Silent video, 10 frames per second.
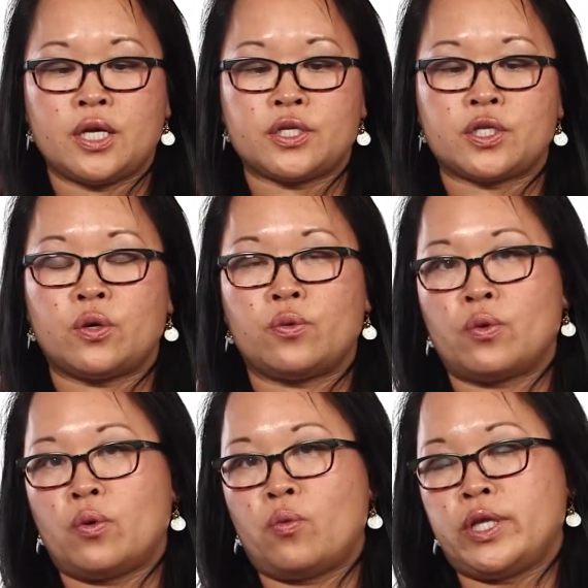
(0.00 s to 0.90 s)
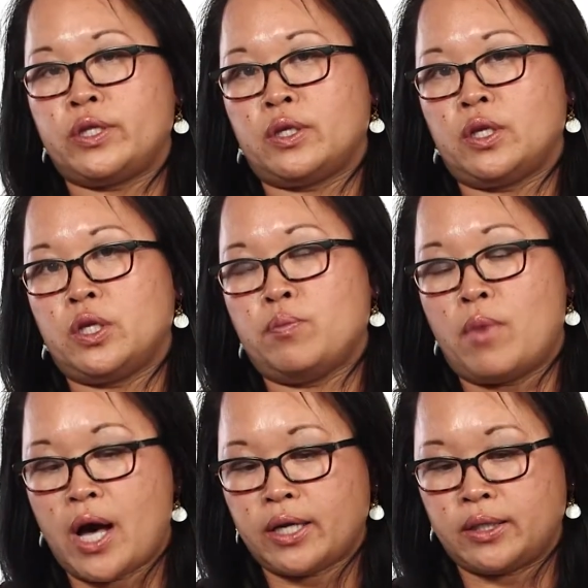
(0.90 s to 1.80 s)
So when
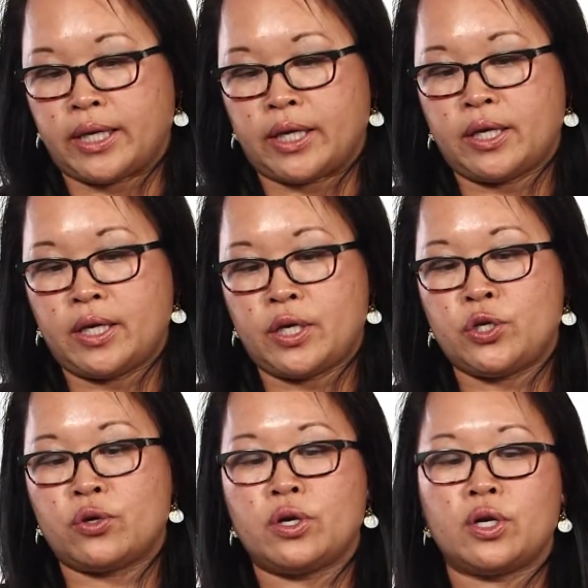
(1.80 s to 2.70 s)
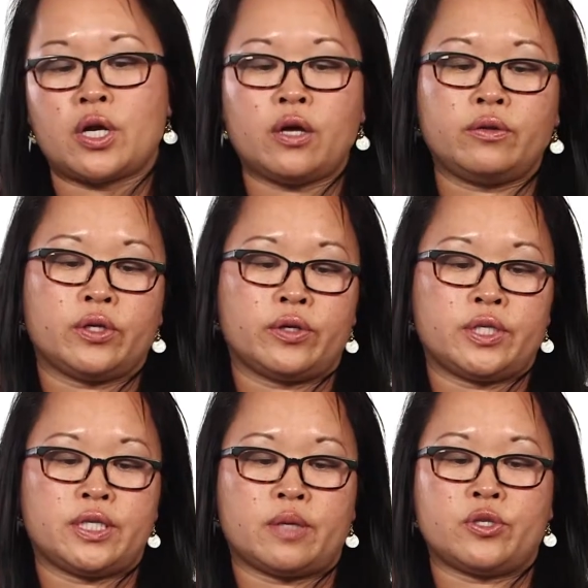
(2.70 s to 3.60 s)
modeling, you're not only going
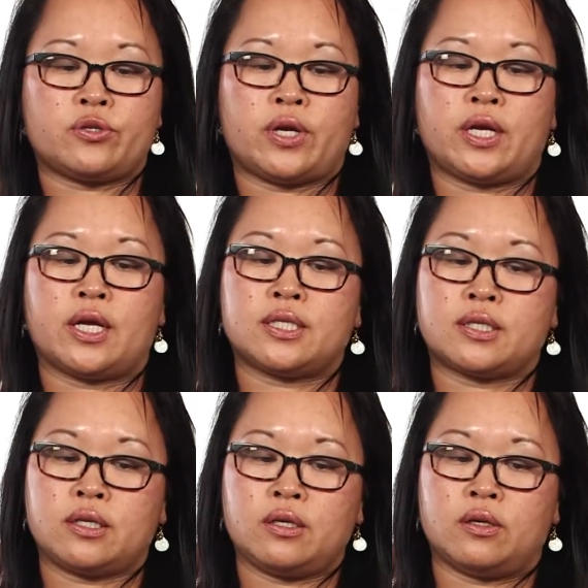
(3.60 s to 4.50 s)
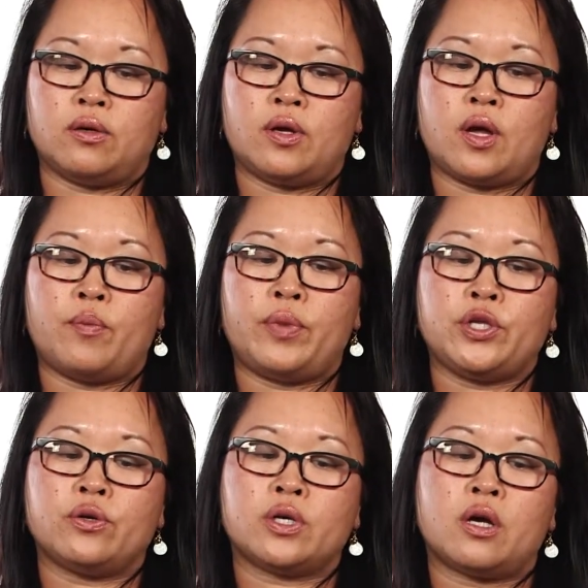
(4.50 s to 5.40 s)
to demonstrate a skill,
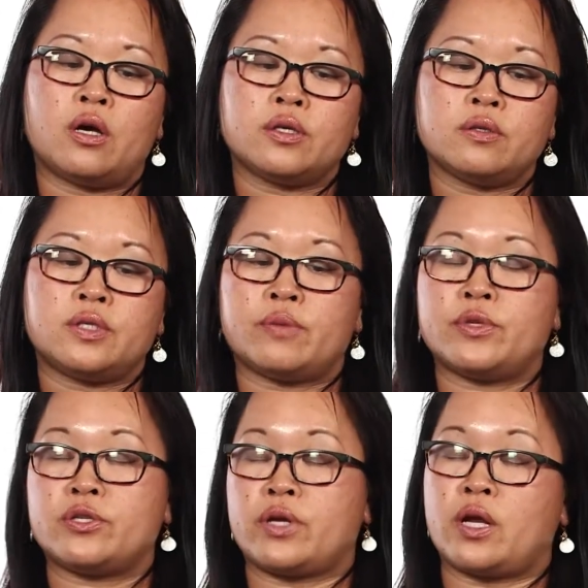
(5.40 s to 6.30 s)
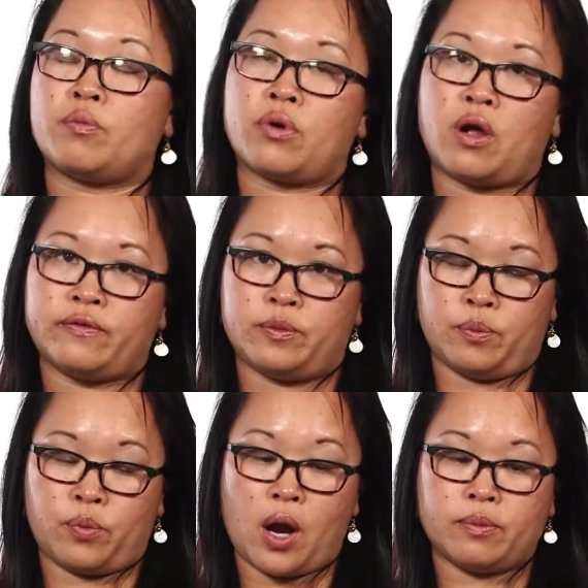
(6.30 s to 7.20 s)
but you can also demonstrate a
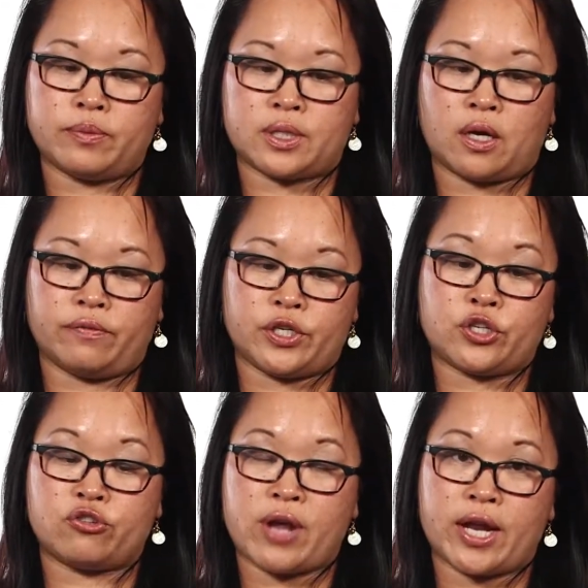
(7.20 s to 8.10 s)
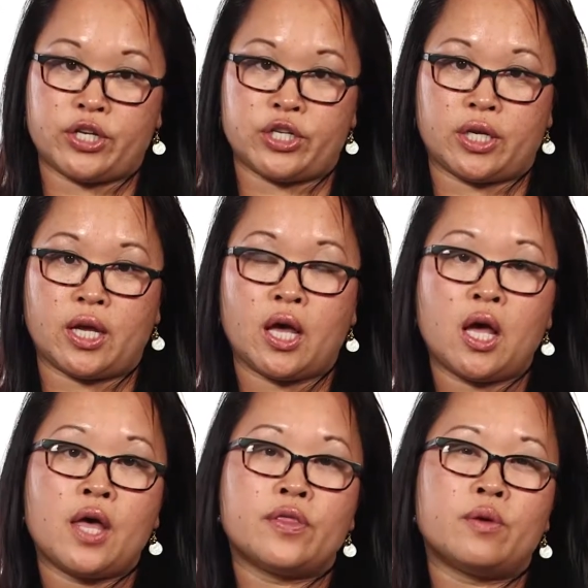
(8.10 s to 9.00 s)
problem-solving strategy.
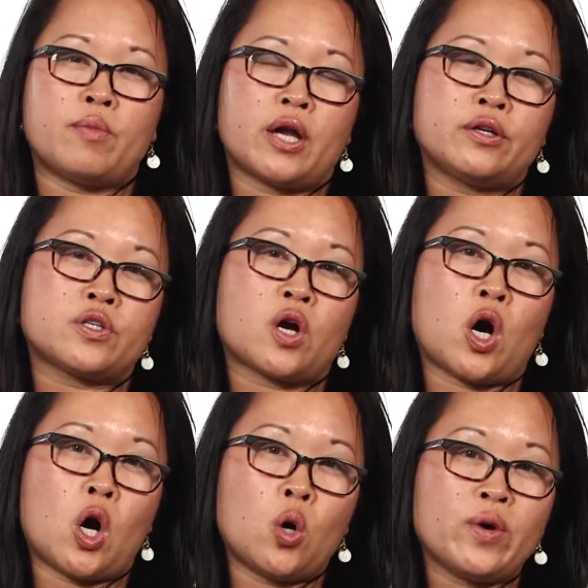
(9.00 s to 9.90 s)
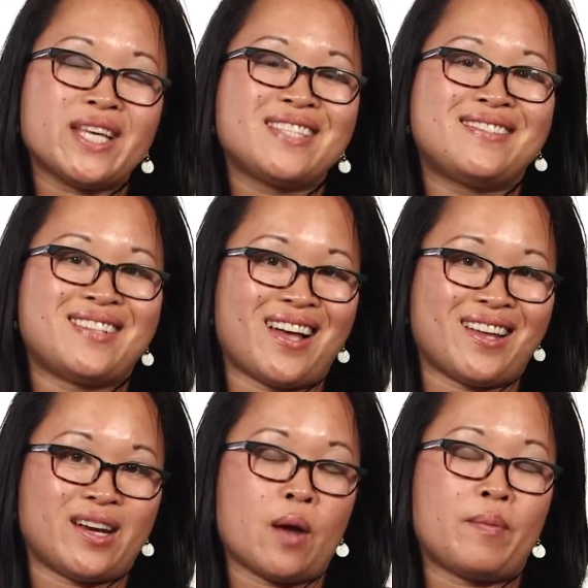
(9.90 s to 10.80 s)
The models are always
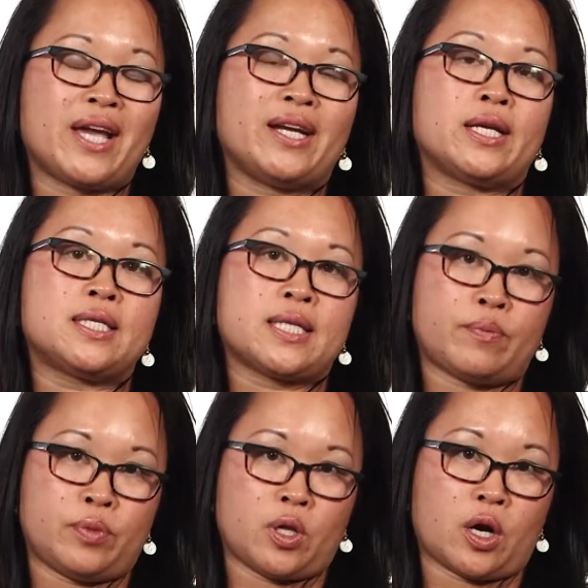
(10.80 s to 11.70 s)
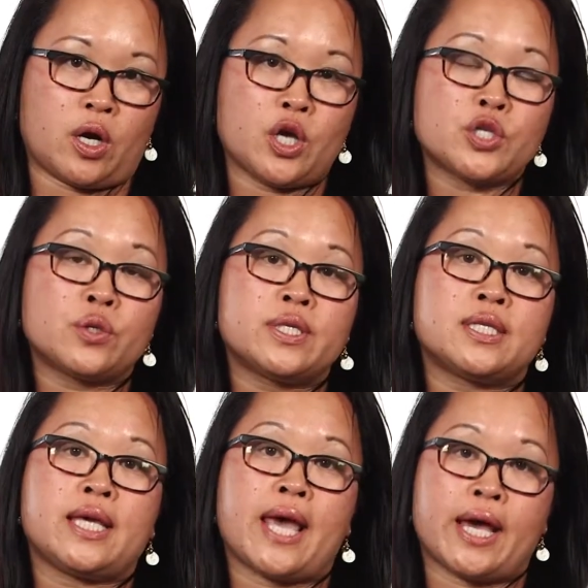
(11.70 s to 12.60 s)
done by an exemplar. So it's
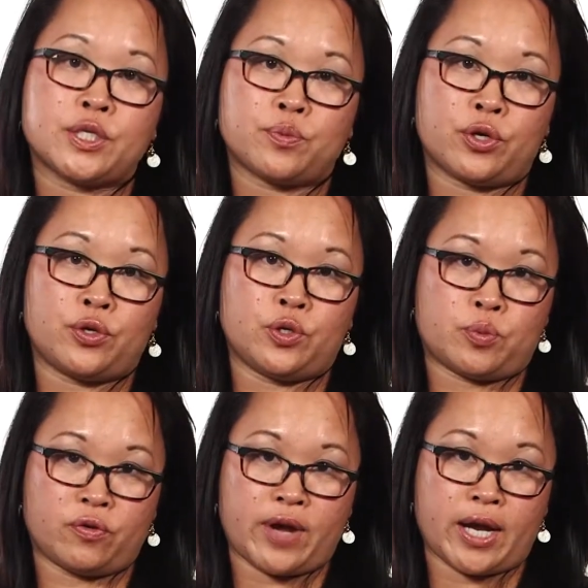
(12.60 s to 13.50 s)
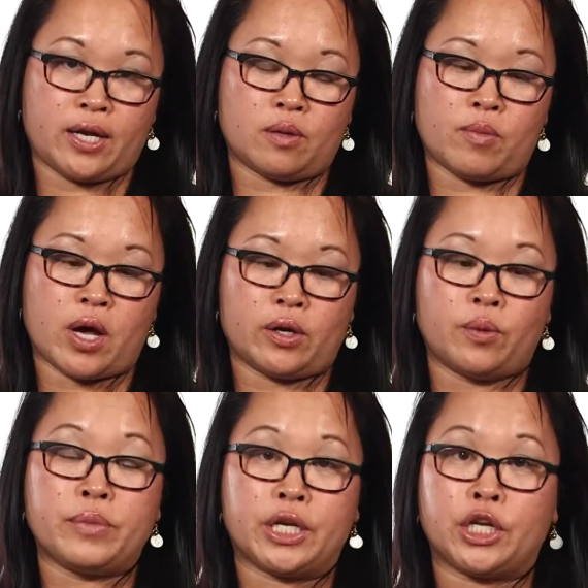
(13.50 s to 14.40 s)
the expert who's providing the
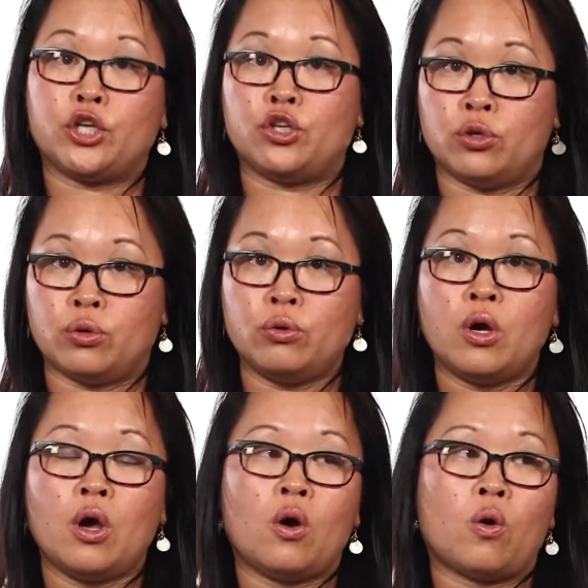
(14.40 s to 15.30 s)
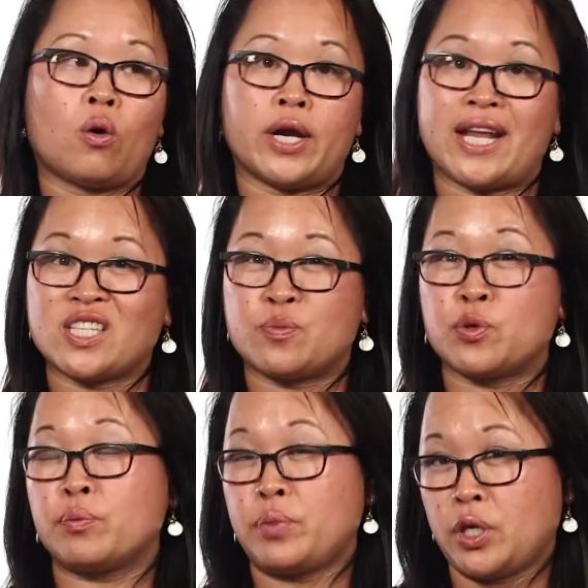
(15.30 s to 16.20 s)
model, meaning you, or an
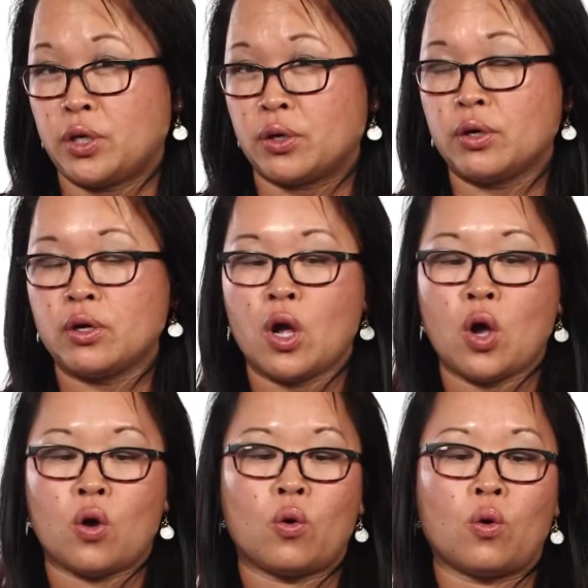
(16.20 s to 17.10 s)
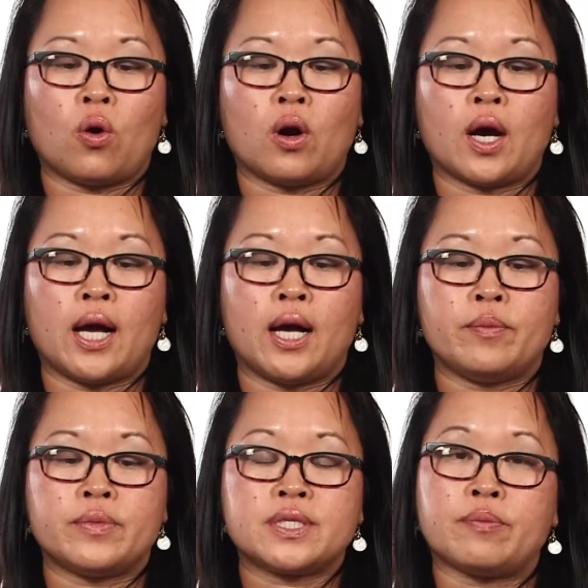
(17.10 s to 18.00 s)
expert peer, or
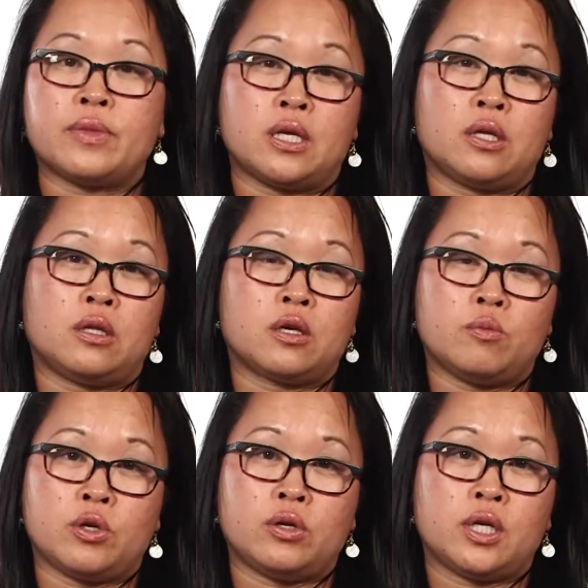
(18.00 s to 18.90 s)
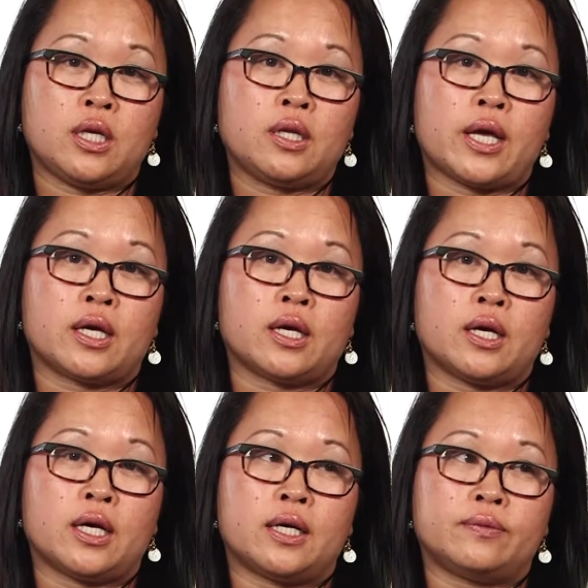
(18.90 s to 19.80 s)
something in the community like
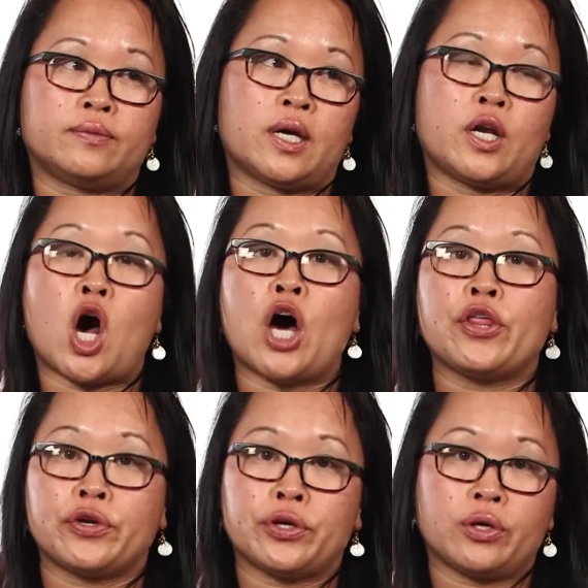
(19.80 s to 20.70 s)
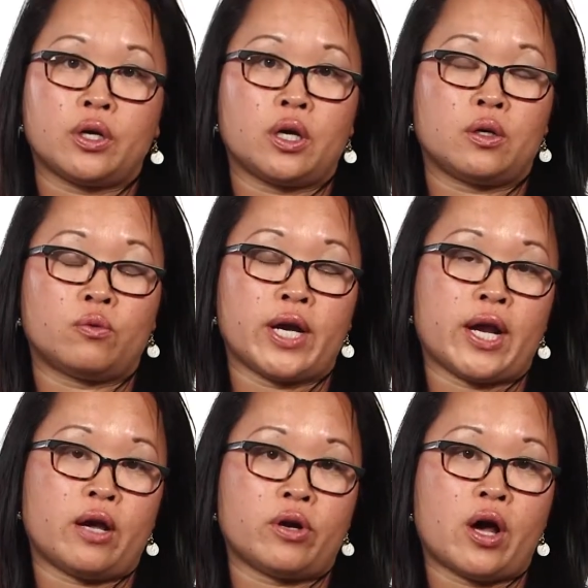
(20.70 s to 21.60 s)
an author, a
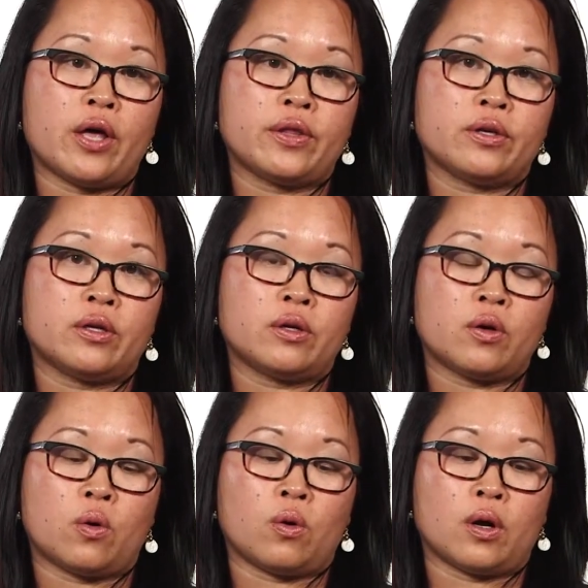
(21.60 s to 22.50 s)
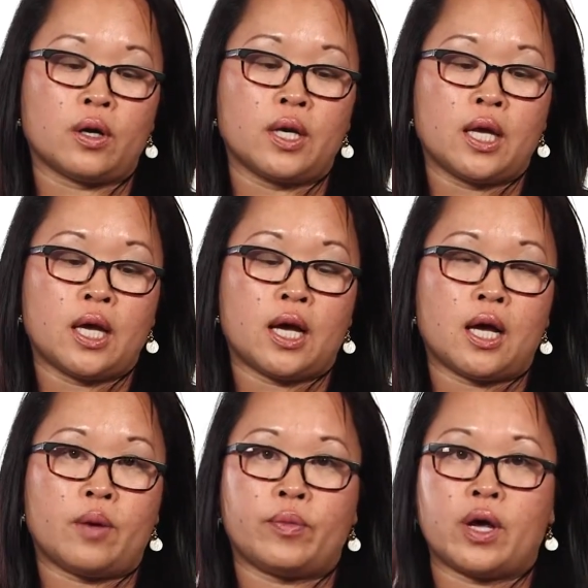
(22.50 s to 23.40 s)
renowned author, or
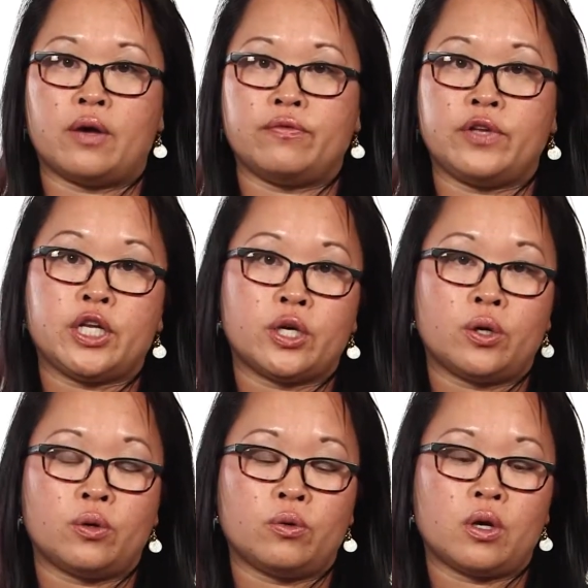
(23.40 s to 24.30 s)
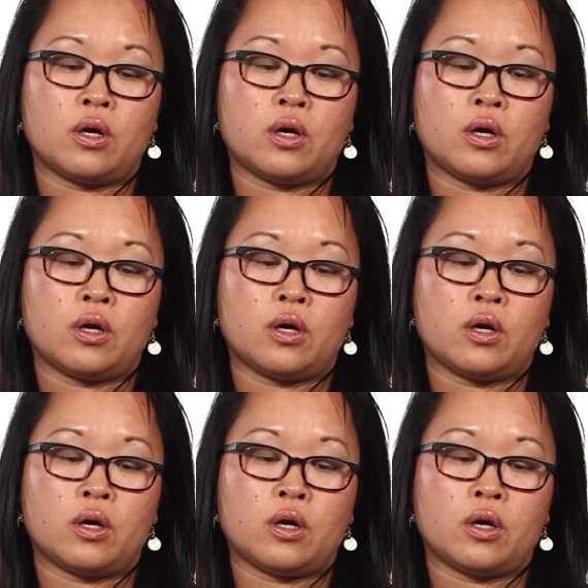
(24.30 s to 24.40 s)
a video.